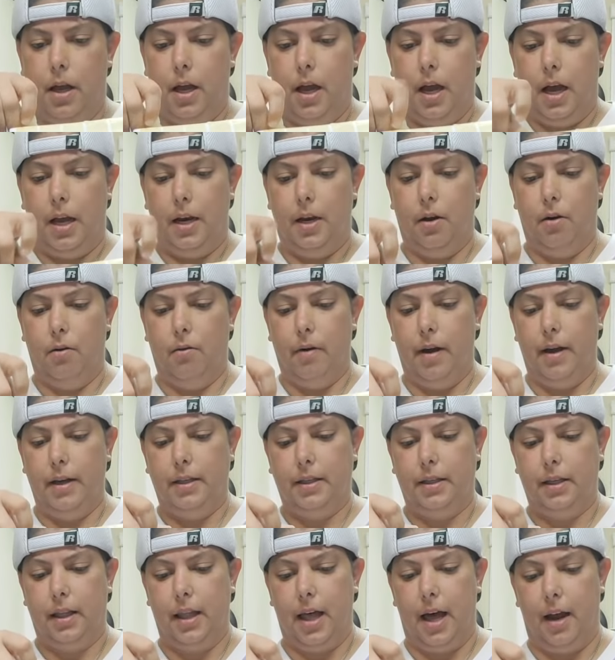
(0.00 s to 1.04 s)
I don't
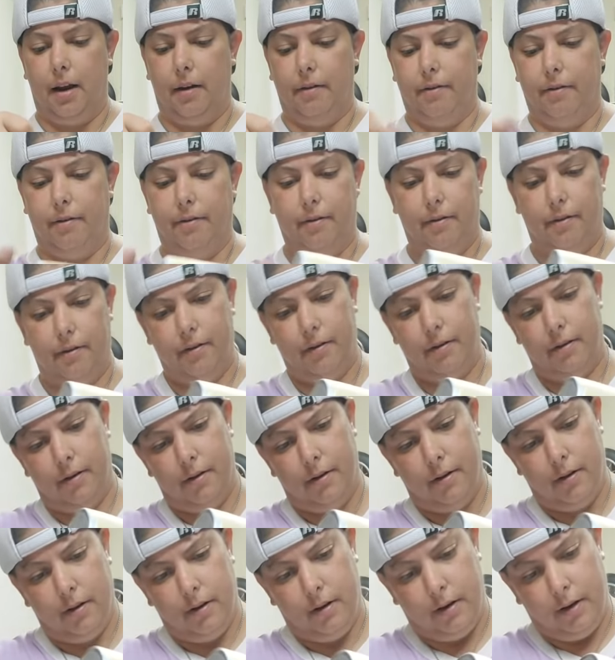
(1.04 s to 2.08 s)
waste a lot of
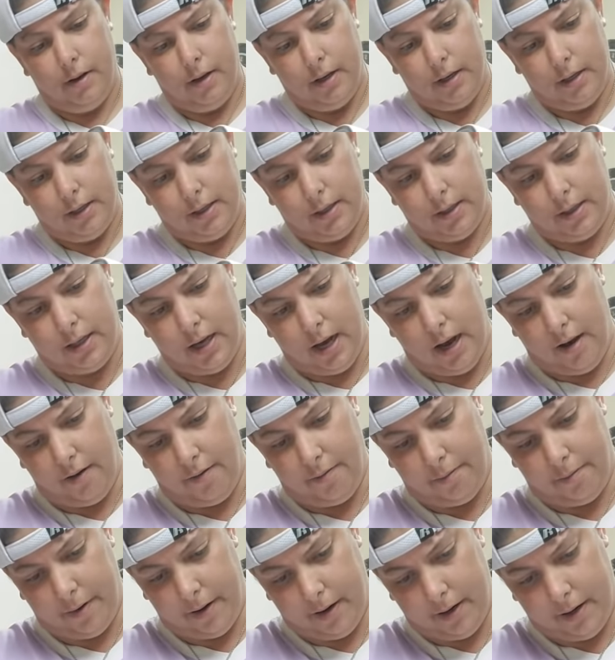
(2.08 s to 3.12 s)
stuff,
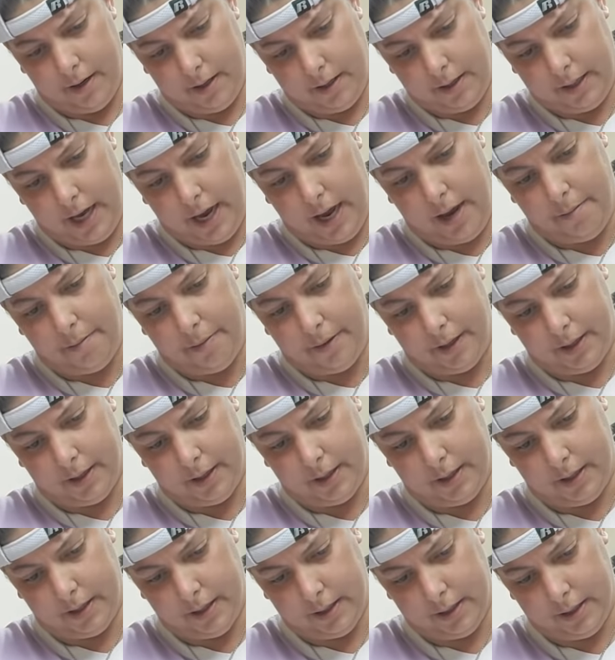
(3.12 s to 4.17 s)
but tape
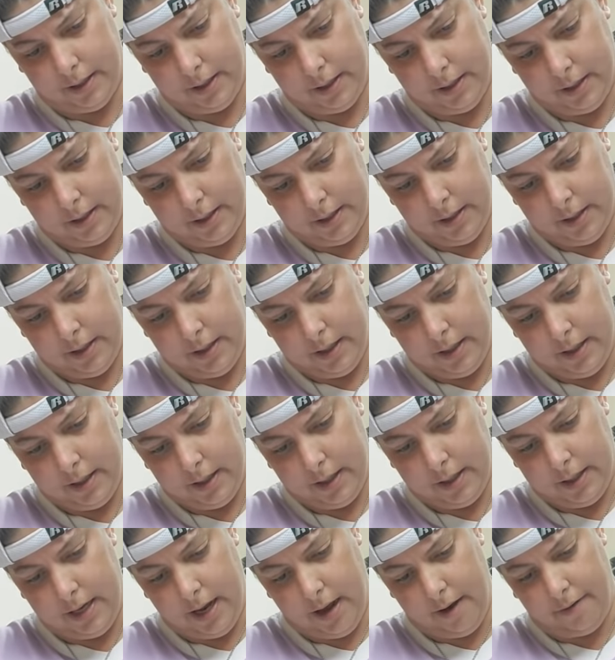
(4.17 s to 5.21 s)
is
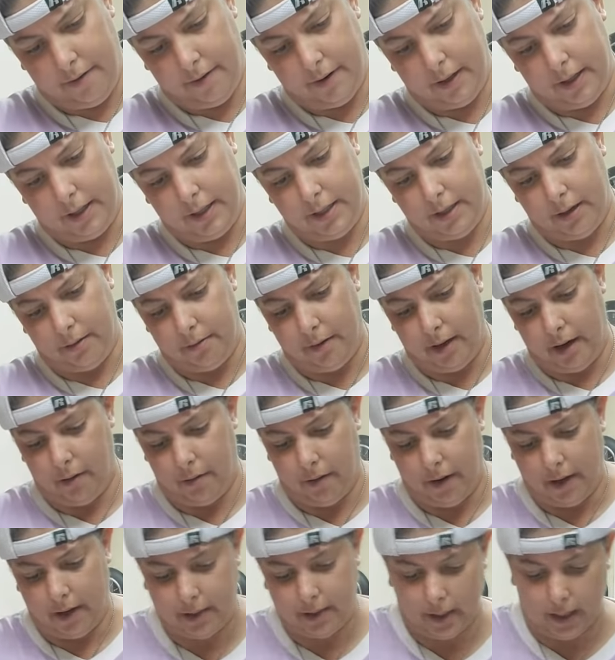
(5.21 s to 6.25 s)
definitely something I
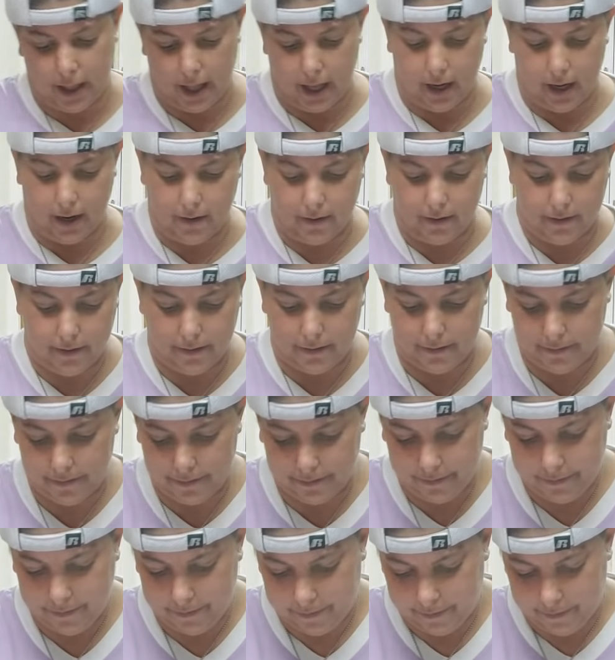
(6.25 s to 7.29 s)
waste a lot of.
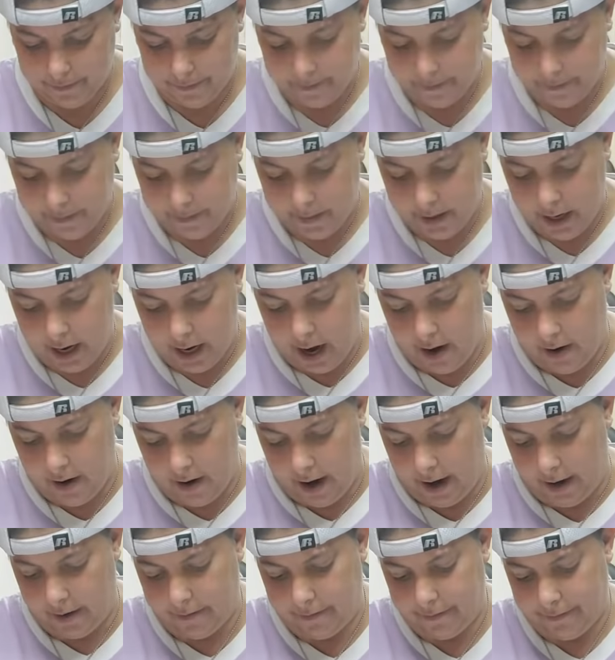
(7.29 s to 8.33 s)

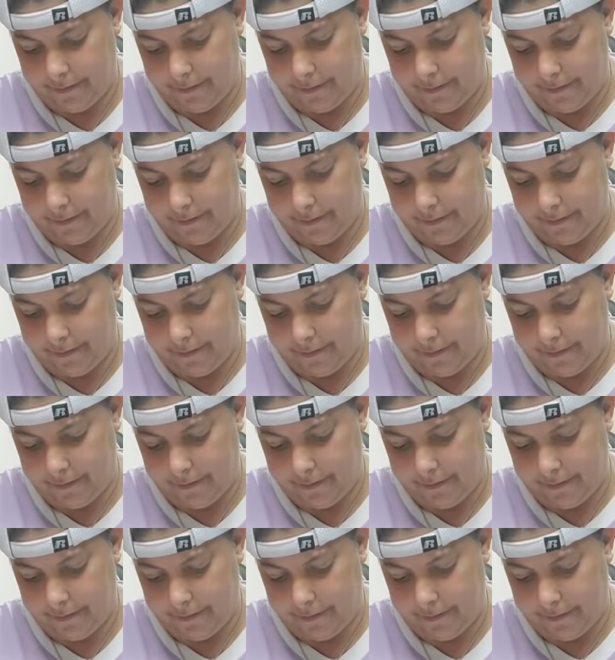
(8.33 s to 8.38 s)
Alright.